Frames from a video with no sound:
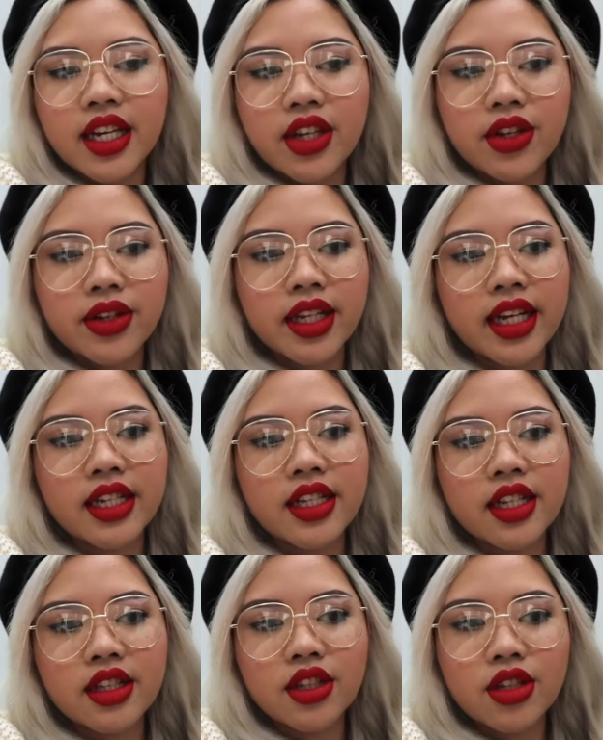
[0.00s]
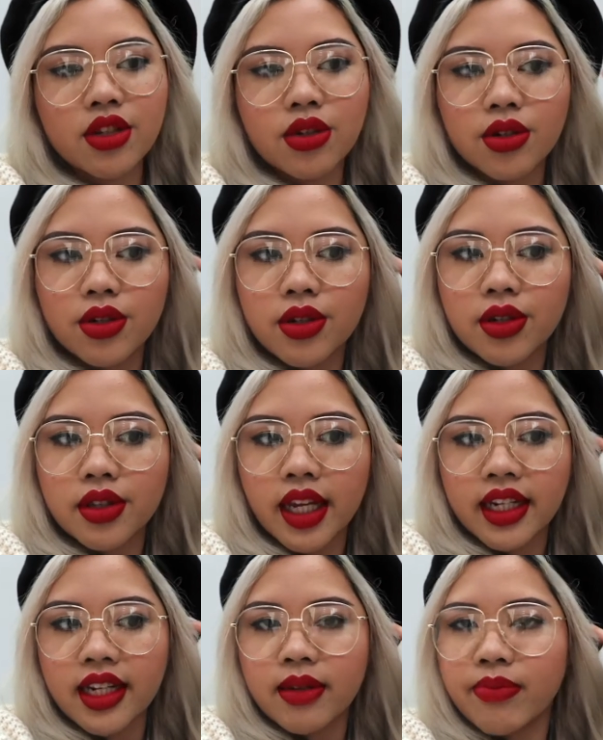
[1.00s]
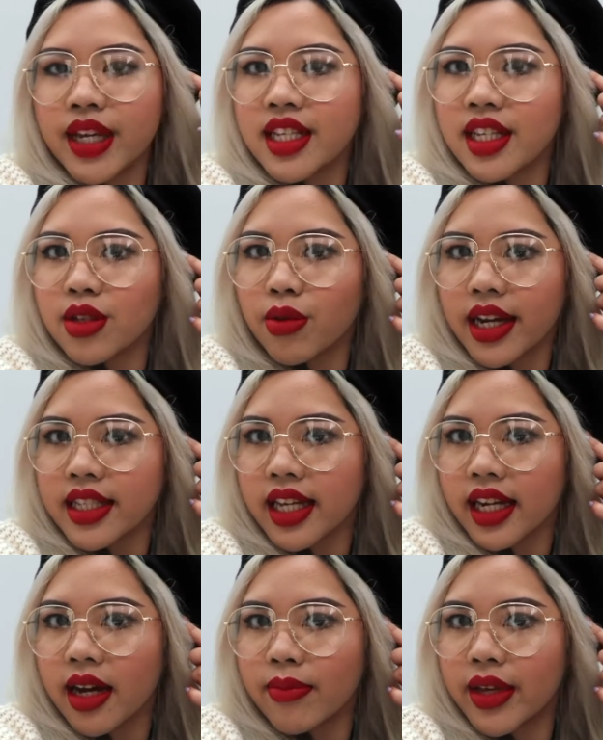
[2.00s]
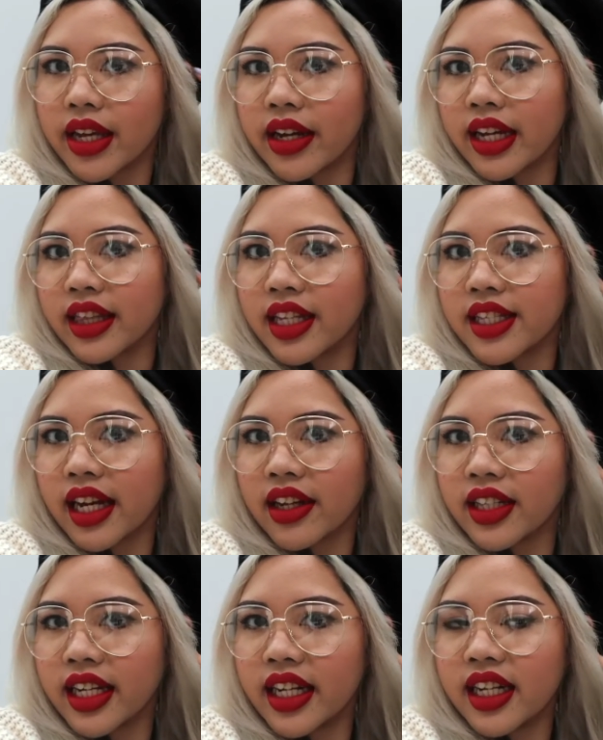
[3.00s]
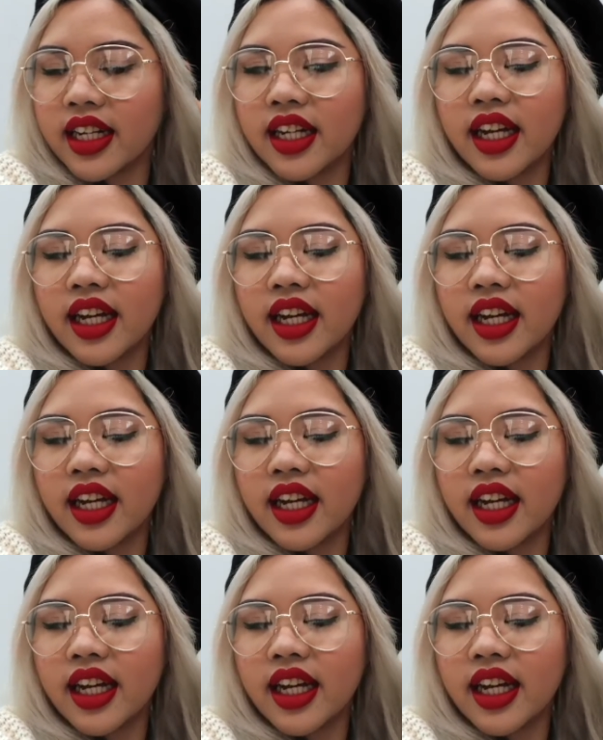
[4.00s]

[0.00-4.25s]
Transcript: they need to pierce it twice, like up here and then down here.